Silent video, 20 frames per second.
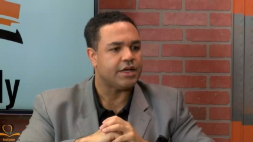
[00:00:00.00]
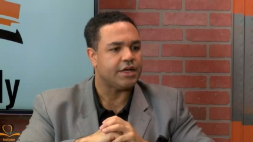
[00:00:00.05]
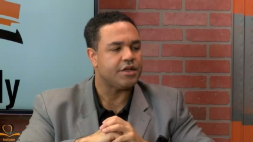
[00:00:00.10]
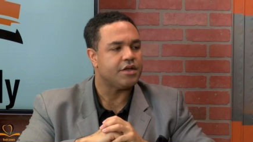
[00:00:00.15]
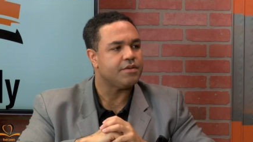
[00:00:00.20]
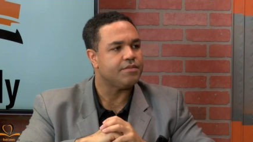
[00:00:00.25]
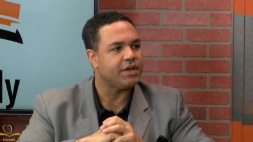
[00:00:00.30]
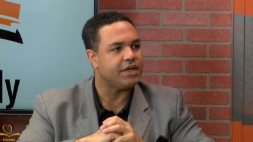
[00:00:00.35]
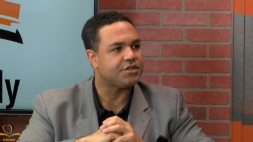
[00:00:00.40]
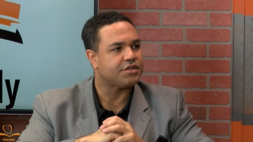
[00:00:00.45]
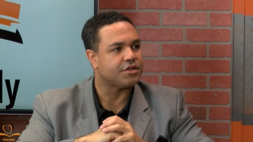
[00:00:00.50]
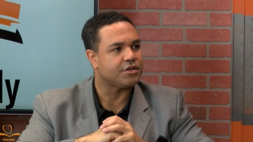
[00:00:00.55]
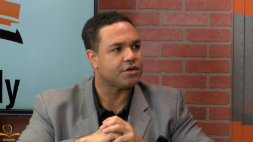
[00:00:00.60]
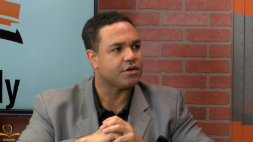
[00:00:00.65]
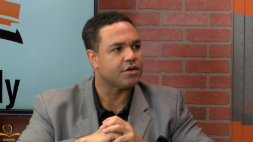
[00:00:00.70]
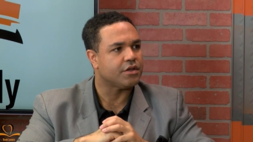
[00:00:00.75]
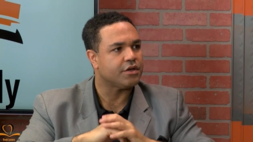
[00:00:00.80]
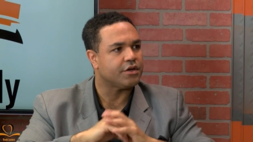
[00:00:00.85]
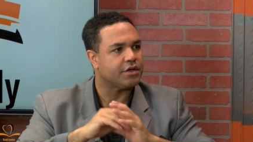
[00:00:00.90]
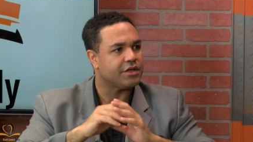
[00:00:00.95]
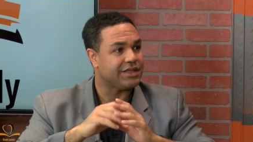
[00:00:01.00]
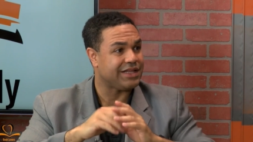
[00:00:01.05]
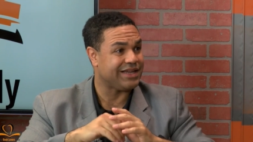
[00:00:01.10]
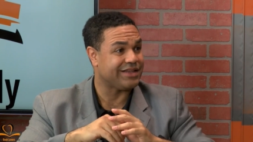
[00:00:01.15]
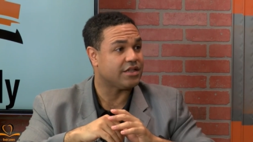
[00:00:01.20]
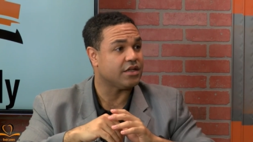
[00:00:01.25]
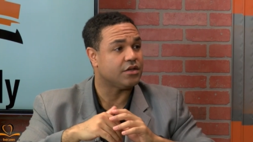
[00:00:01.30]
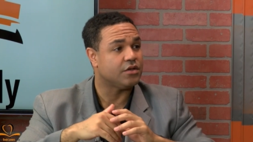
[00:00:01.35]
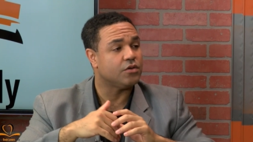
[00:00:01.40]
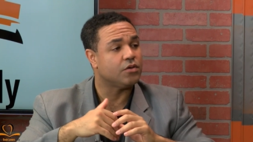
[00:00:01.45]
you'd mentioned earlier you like
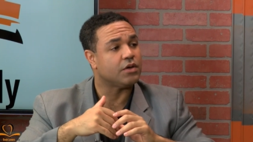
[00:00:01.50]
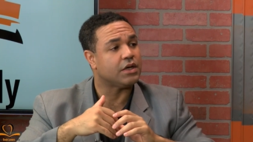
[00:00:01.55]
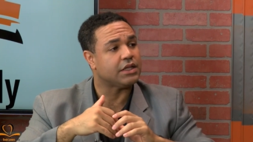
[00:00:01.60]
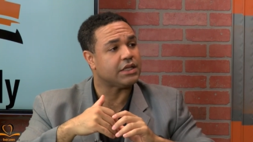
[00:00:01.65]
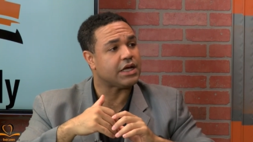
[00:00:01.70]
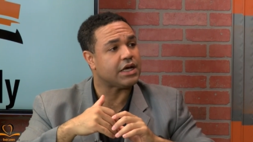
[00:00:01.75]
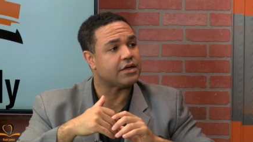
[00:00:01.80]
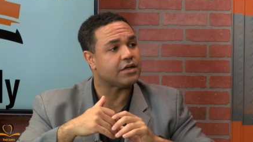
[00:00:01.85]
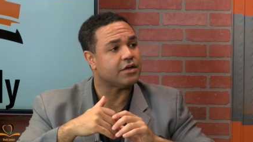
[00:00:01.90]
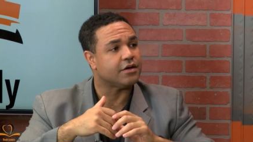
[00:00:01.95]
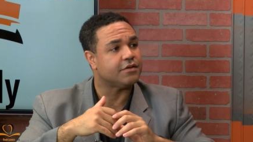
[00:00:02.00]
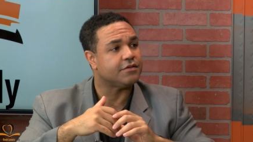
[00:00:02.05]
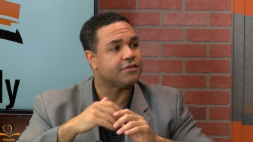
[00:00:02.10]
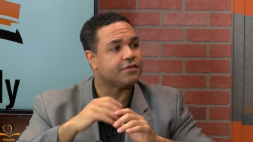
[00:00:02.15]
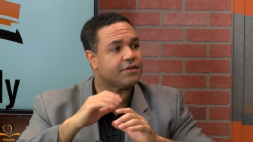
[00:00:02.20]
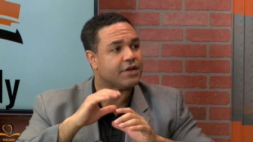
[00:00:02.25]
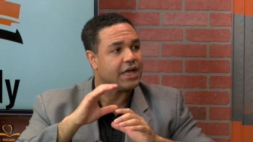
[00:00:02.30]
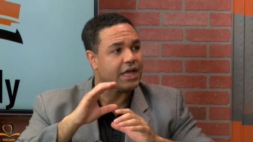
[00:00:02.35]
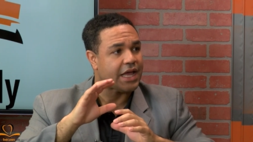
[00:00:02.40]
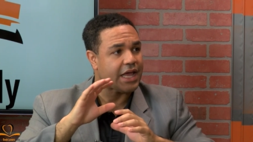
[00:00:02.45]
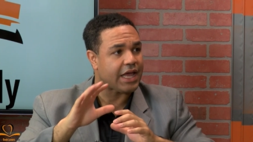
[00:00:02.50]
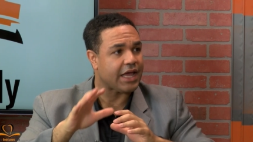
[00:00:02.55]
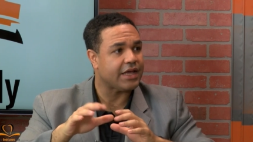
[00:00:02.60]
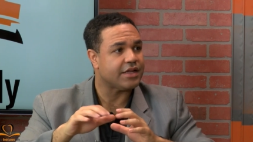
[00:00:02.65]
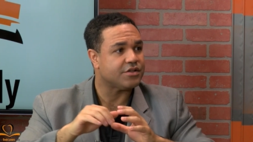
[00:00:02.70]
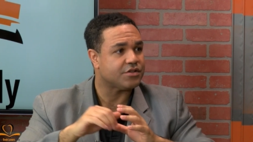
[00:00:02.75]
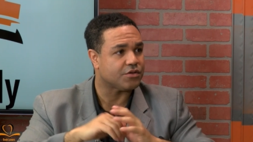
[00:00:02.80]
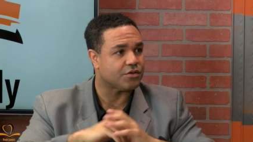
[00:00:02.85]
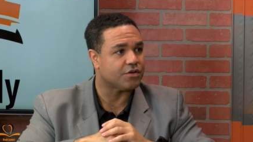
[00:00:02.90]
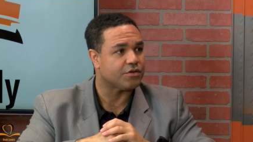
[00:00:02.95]
to do a lot of
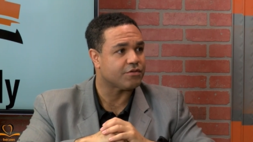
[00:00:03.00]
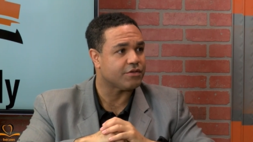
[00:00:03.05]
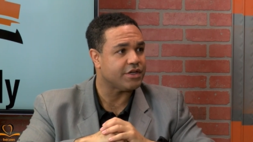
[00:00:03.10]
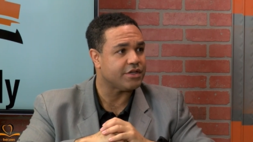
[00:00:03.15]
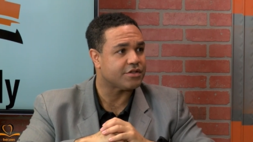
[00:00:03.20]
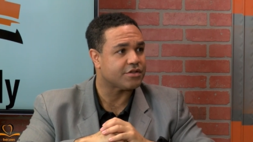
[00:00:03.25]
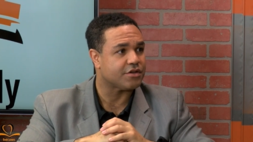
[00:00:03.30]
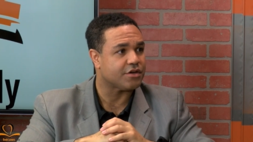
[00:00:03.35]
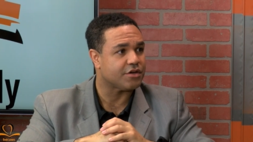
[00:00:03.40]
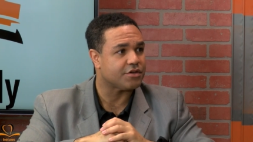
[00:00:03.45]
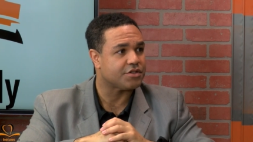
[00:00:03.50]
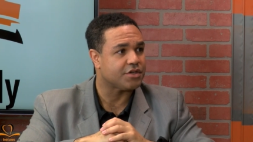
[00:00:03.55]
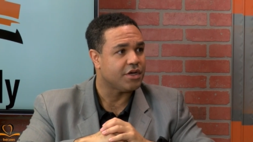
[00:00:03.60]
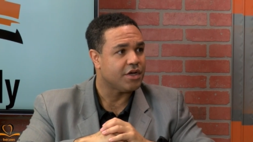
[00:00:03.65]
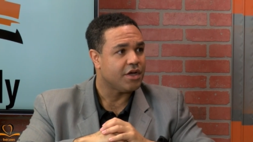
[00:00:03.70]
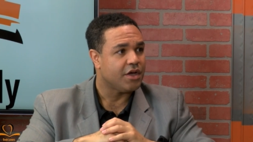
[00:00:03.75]
hands on research.